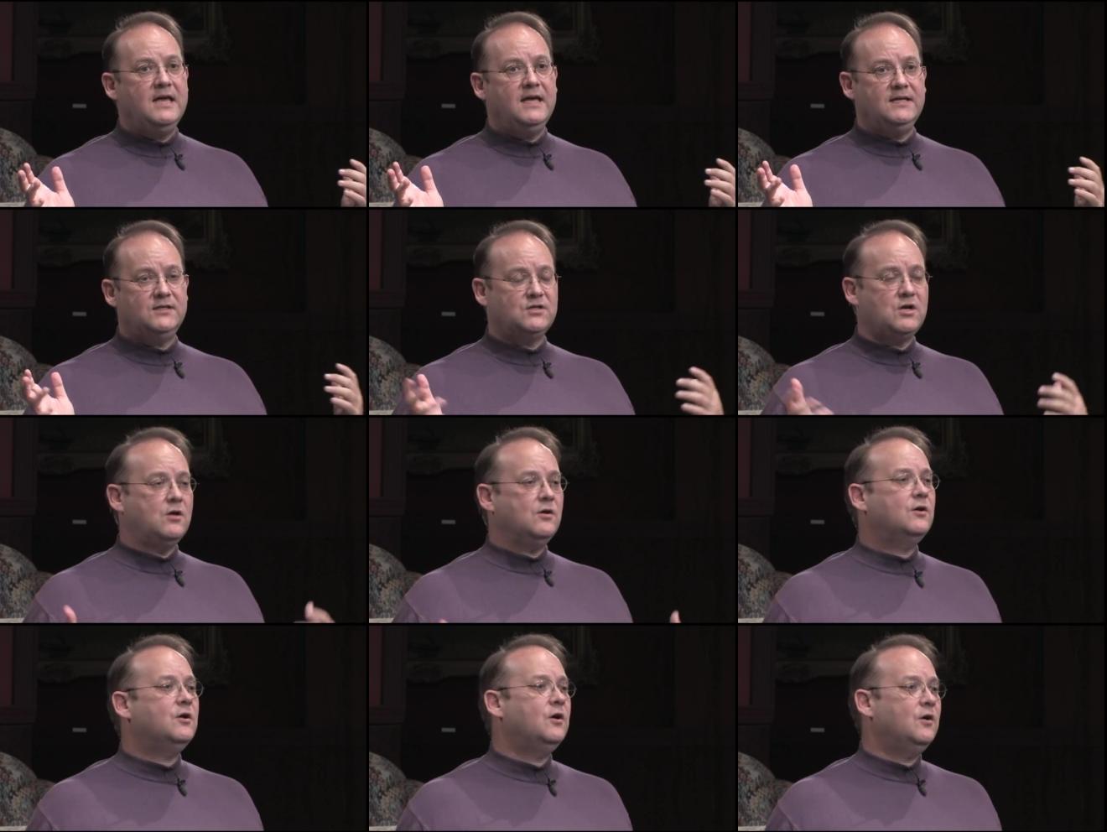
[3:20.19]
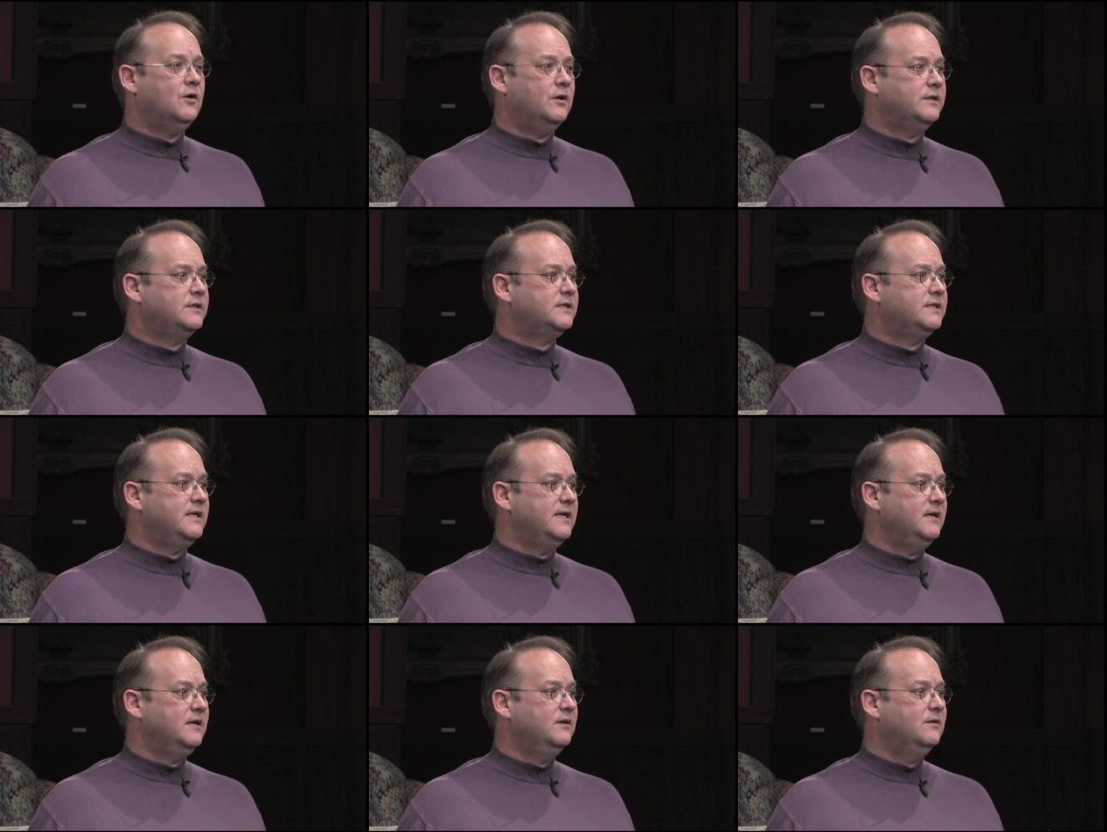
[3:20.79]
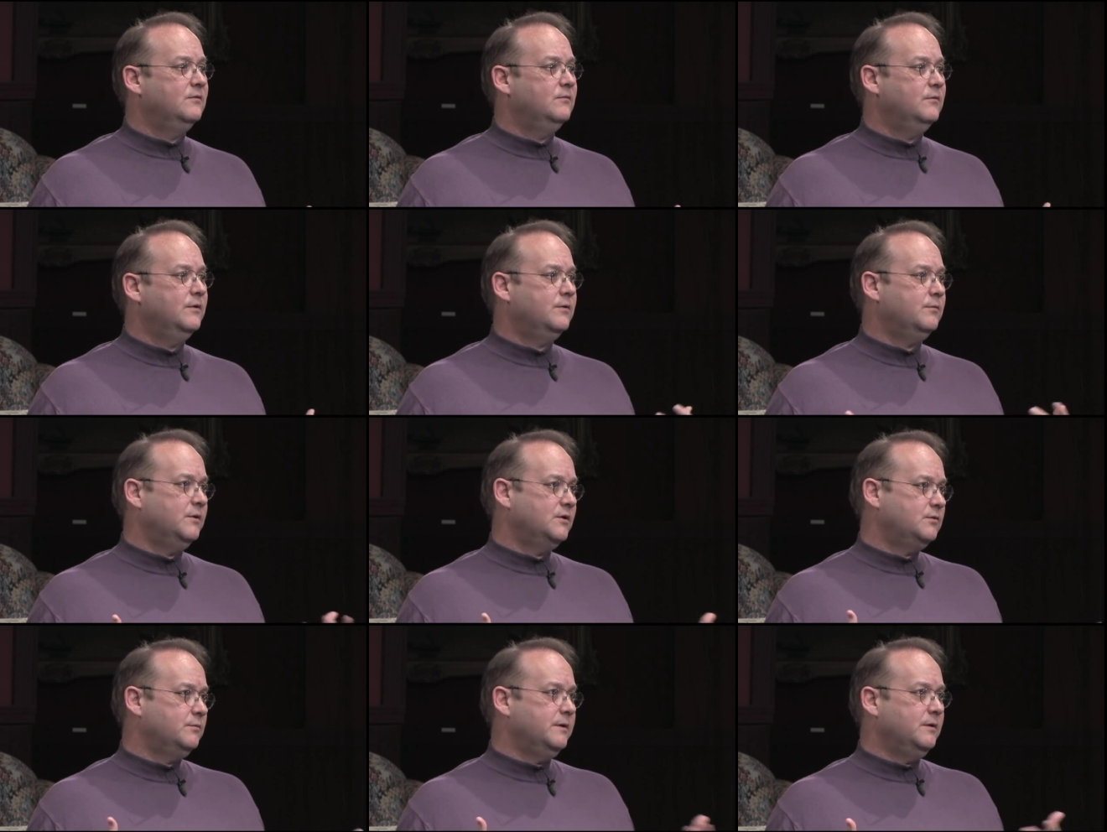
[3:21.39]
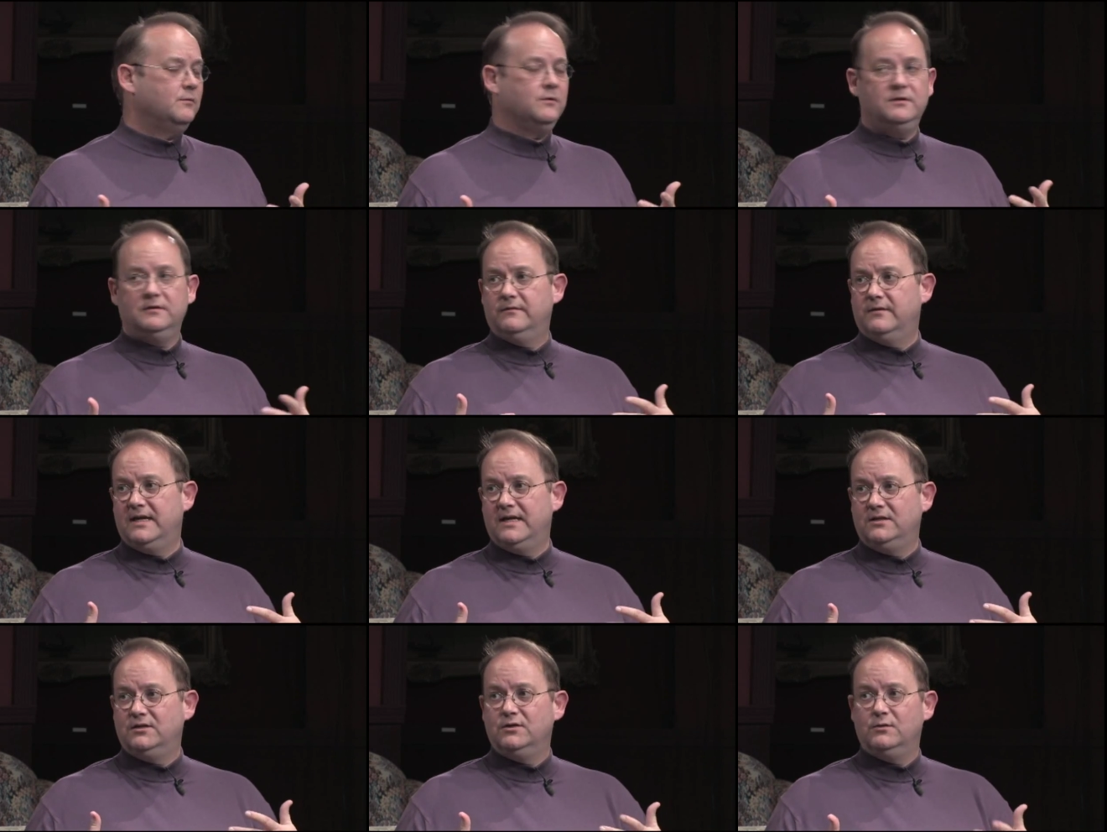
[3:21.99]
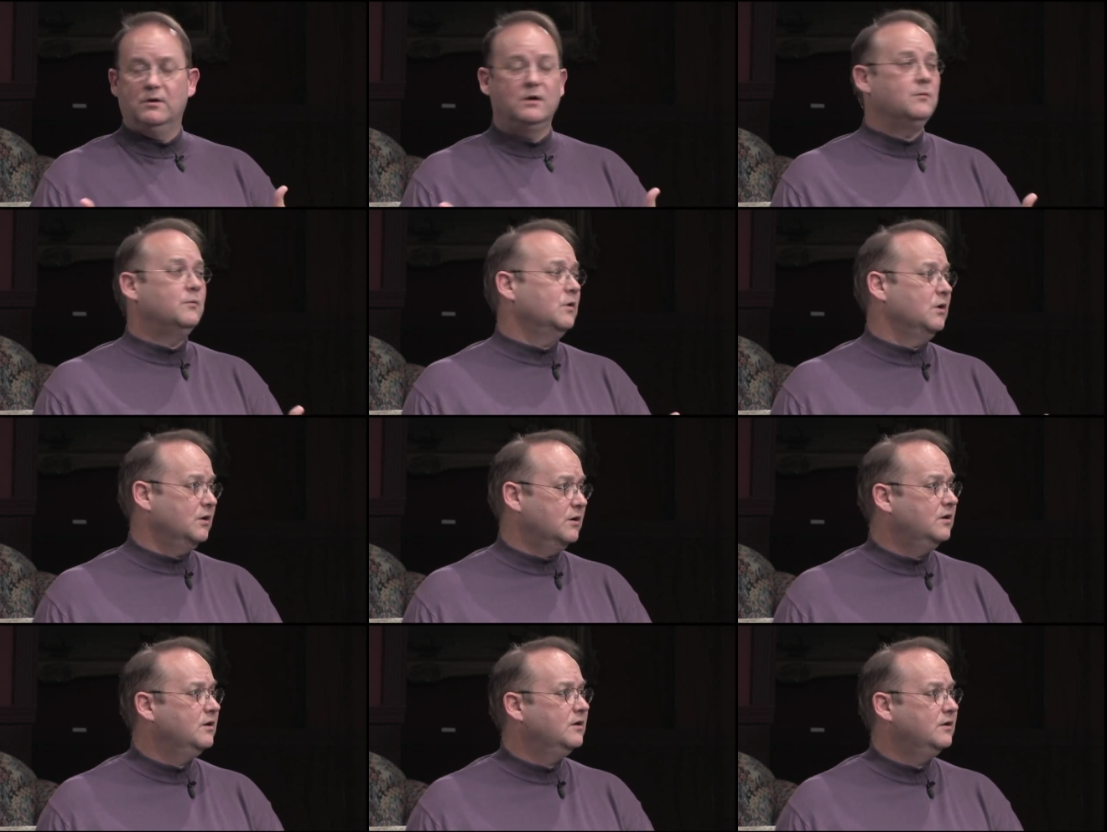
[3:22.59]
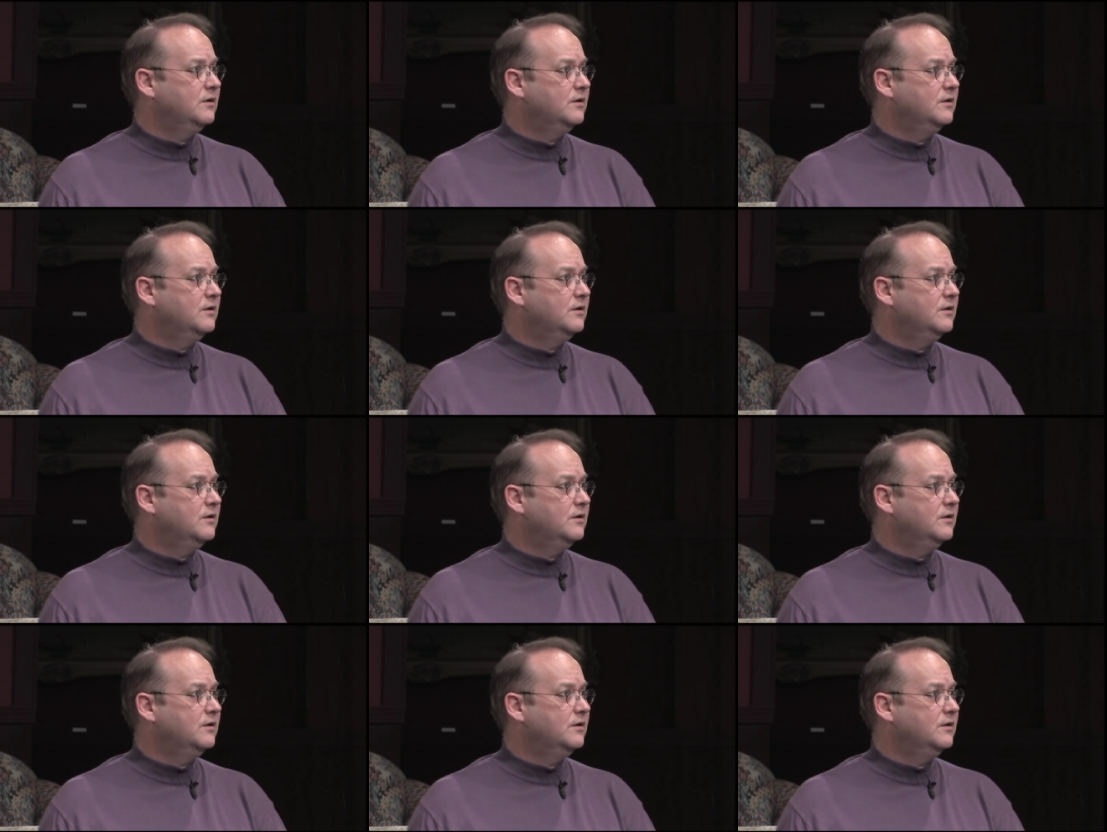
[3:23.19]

it's all currency with which we will then do our work.